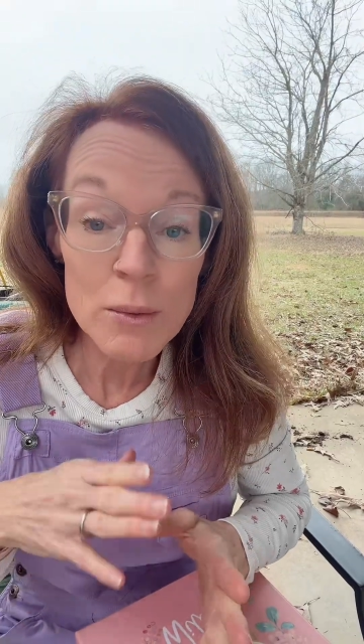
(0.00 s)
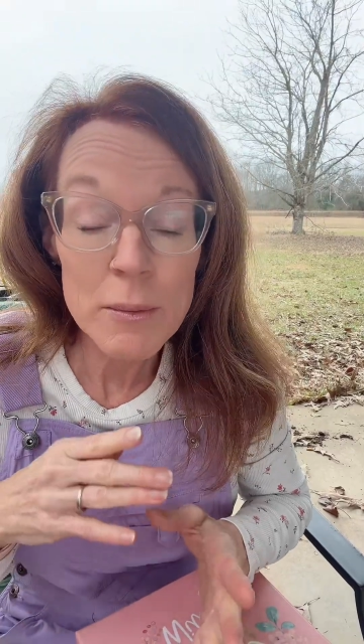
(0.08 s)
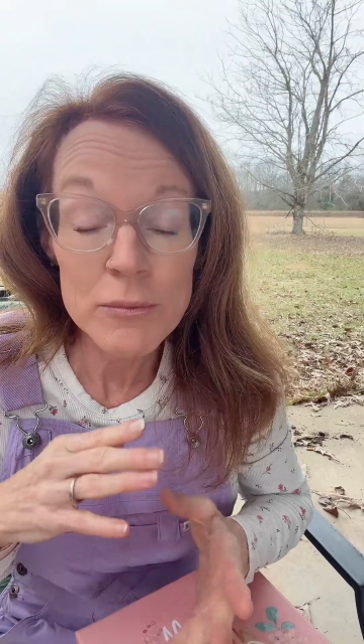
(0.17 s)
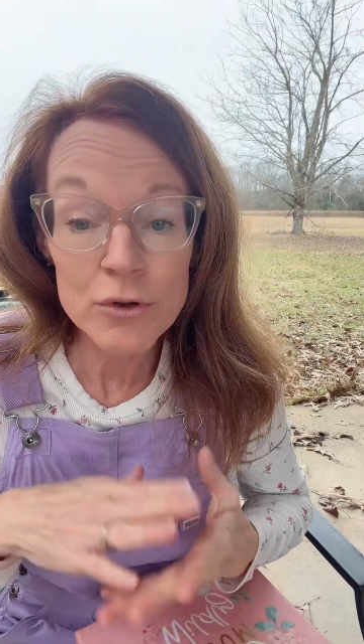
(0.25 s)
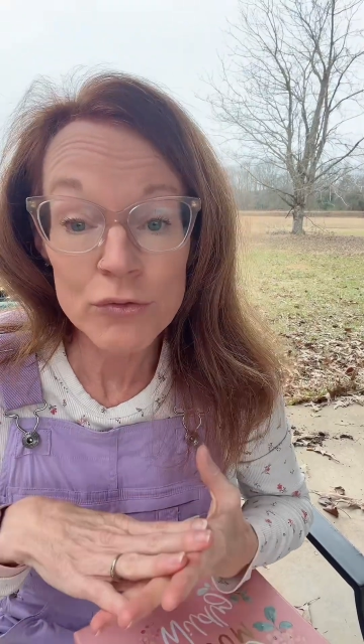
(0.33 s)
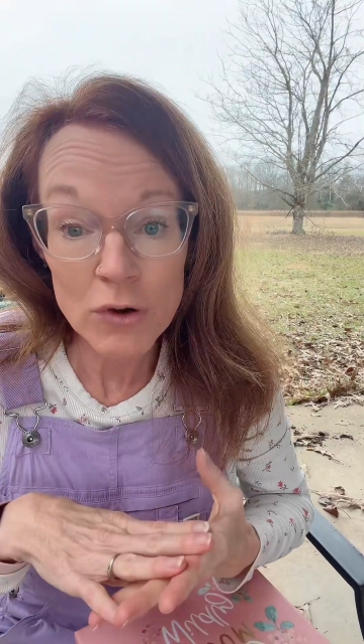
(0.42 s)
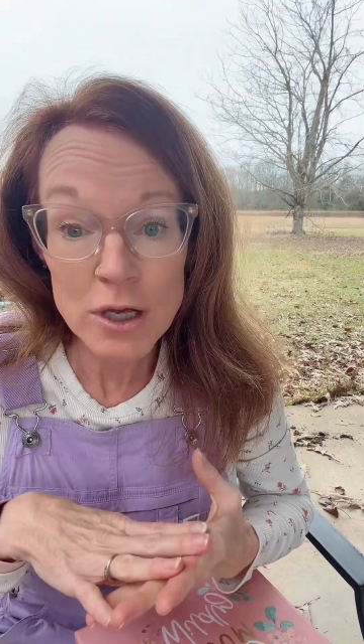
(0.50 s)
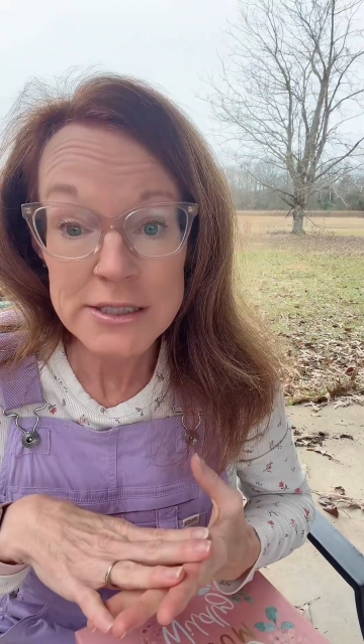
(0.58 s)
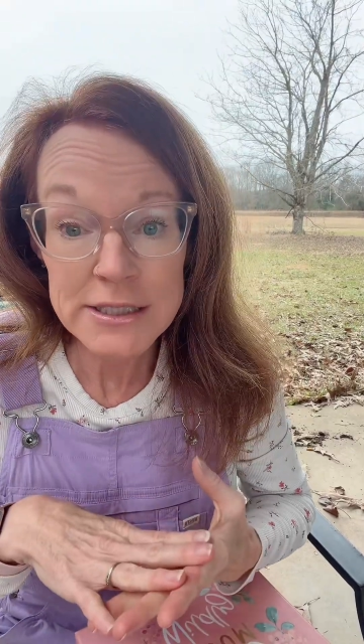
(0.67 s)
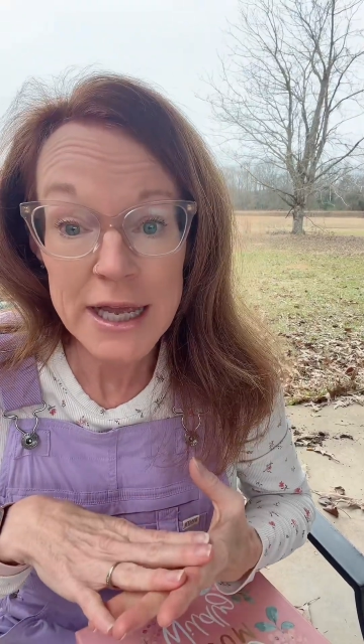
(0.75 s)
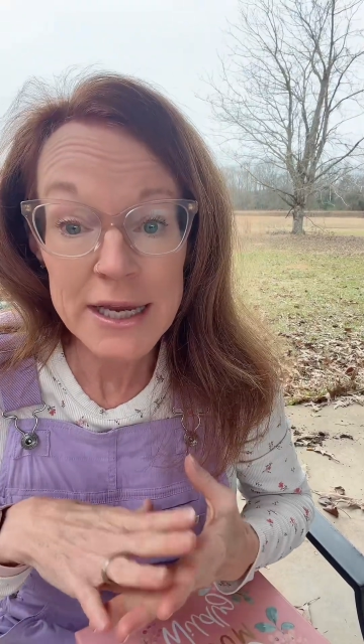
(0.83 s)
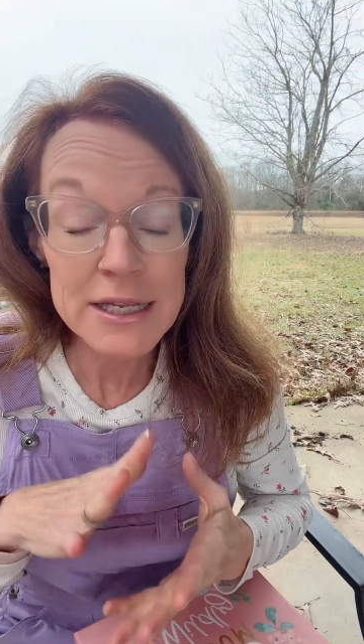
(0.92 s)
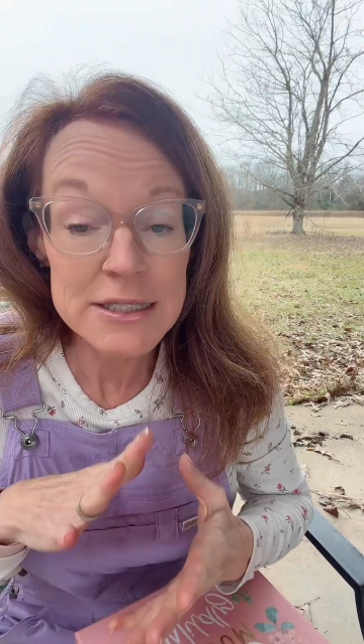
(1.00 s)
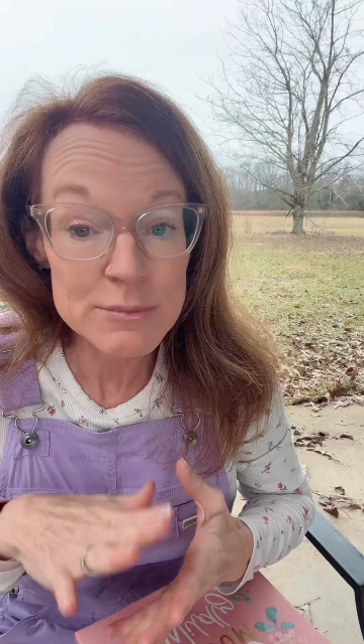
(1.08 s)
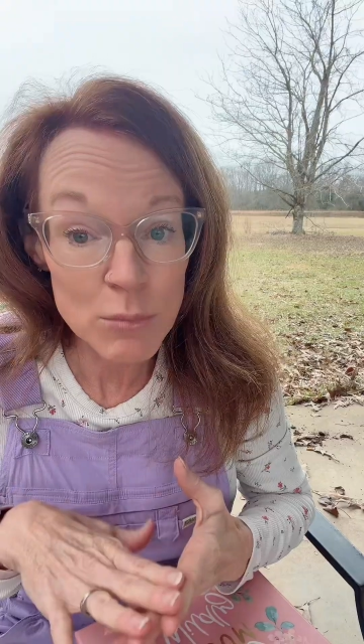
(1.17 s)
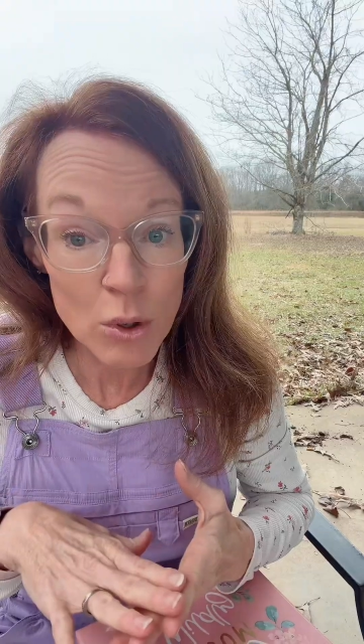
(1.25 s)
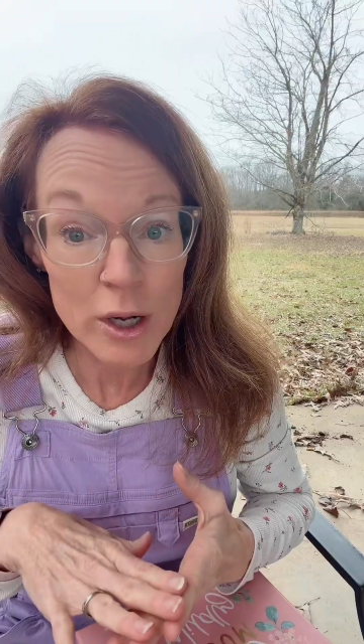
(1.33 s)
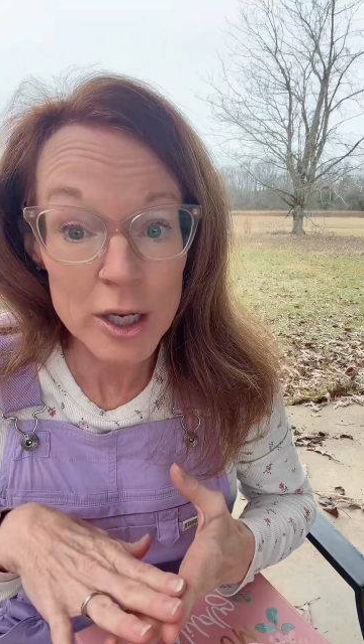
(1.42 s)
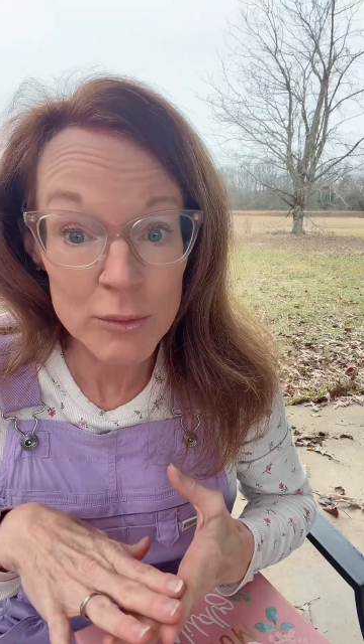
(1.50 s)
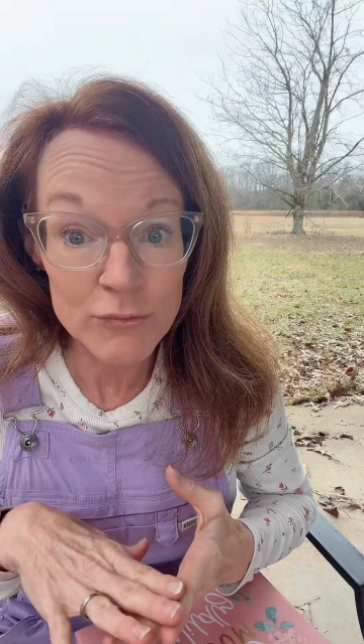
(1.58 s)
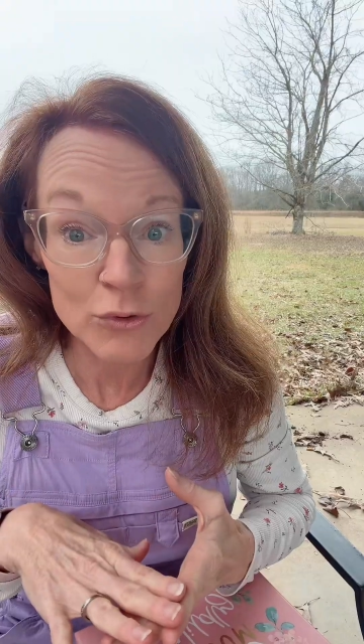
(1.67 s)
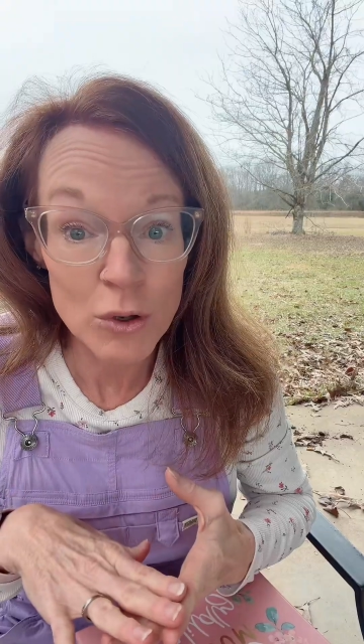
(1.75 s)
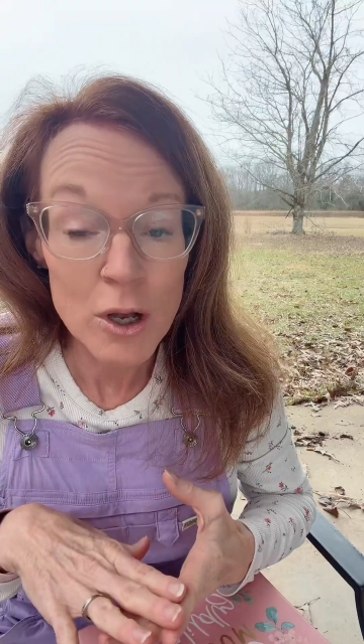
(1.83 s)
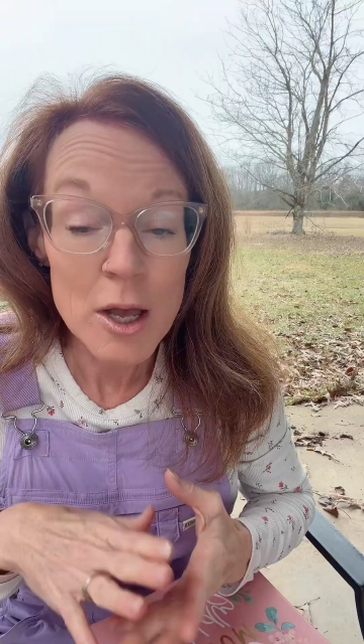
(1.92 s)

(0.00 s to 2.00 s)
Your frost date is more helpful